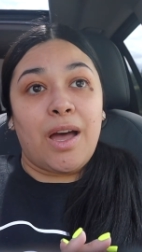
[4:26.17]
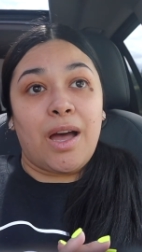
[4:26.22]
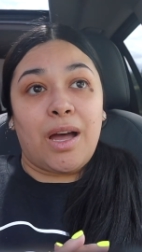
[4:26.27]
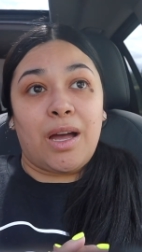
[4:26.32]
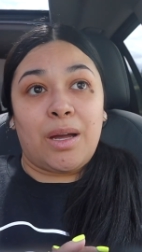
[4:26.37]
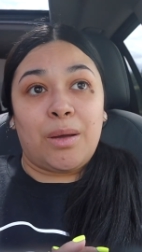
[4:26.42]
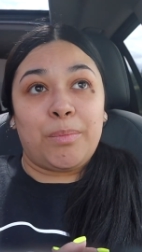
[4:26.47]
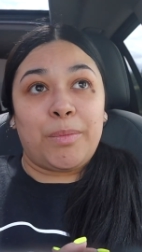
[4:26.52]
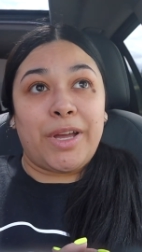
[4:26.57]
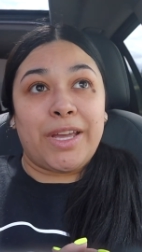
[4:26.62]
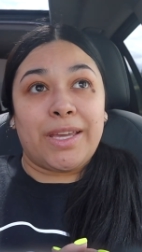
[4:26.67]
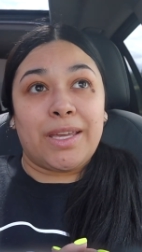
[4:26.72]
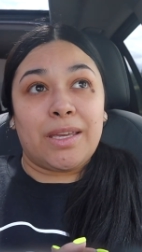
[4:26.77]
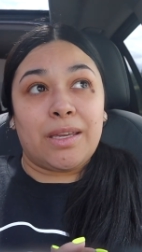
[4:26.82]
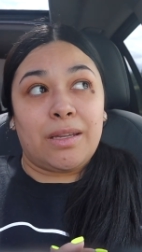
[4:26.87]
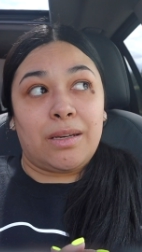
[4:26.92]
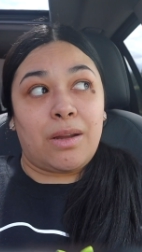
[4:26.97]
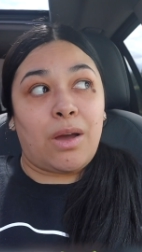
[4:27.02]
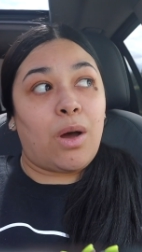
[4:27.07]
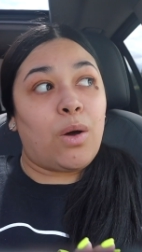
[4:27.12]
Um, I
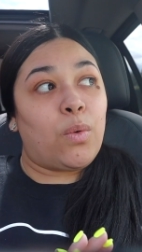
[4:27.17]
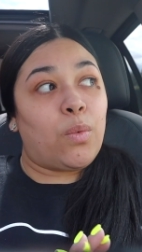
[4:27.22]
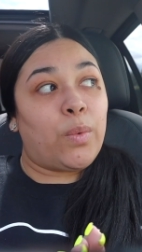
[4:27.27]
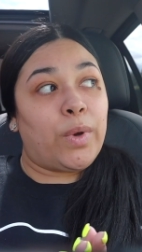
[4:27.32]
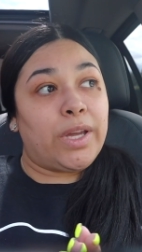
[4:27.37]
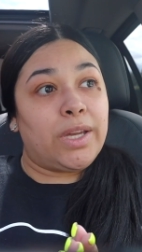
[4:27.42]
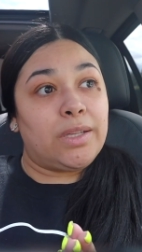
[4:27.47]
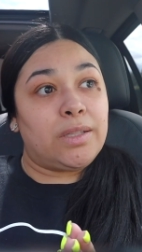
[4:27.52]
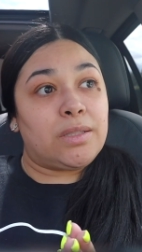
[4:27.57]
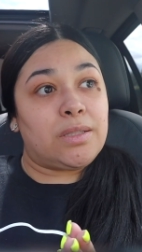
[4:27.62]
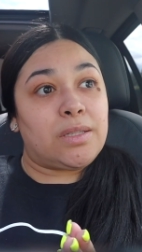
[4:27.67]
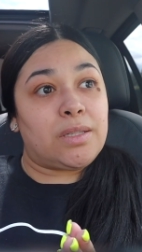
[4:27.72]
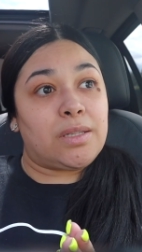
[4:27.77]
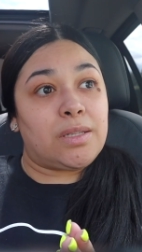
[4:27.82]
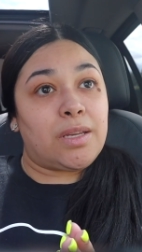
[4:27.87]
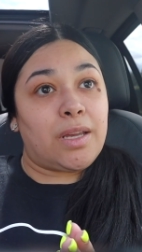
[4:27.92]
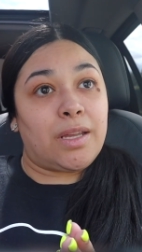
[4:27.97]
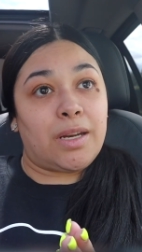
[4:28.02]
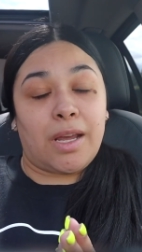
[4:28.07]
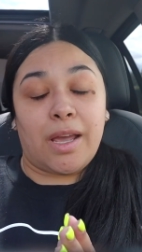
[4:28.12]
cannot
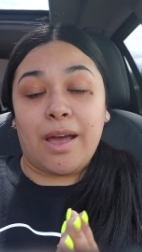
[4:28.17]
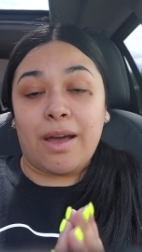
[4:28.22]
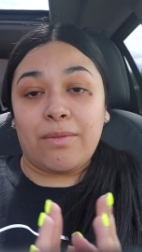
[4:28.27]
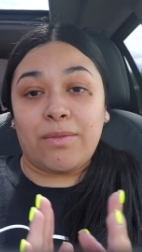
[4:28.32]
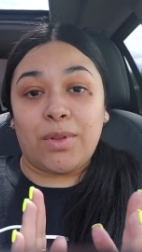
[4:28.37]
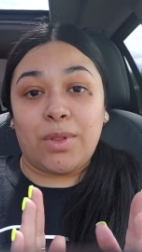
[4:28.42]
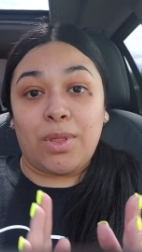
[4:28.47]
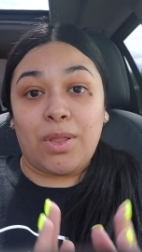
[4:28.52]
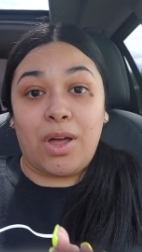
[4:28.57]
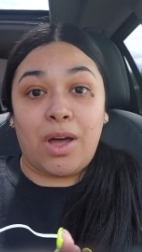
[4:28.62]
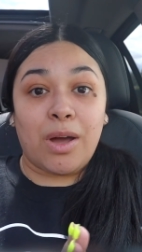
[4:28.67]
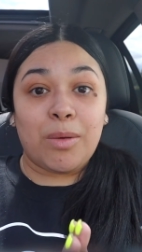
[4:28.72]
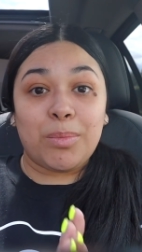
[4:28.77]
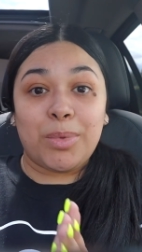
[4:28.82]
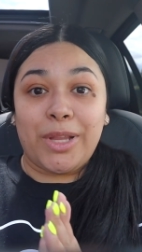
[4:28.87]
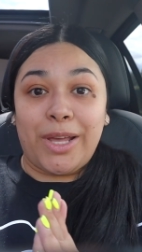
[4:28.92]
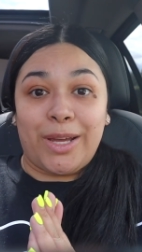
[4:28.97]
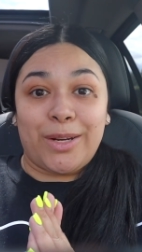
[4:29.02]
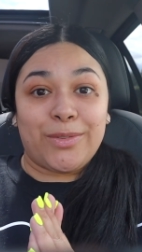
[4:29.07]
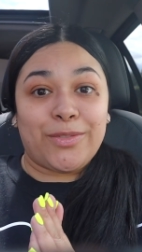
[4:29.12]
wait, and I have a lot
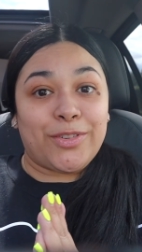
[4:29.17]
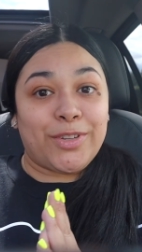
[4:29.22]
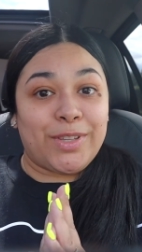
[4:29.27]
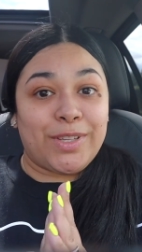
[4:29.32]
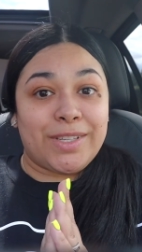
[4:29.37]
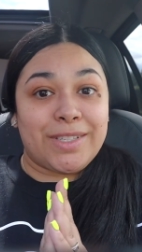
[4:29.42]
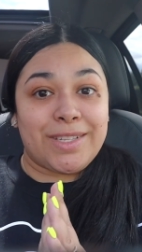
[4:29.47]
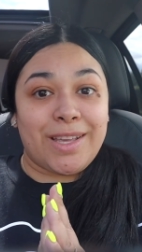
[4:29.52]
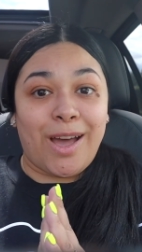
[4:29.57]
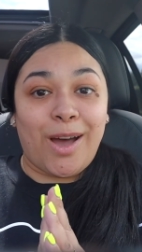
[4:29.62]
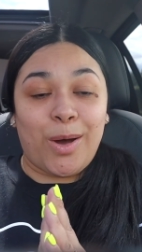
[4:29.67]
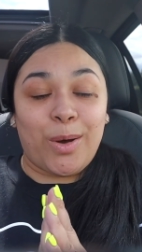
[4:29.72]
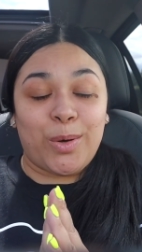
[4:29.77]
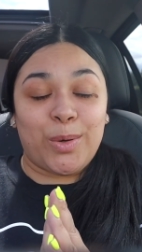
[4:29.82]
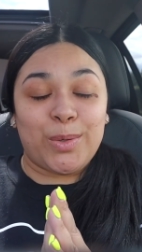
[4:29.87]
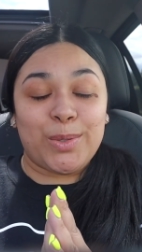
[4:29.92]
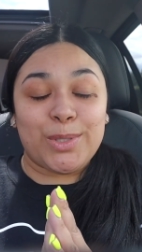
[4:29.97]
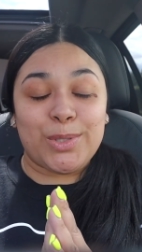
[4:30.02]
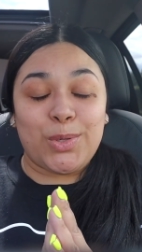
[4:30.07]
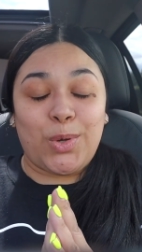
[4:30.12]
planned for this house.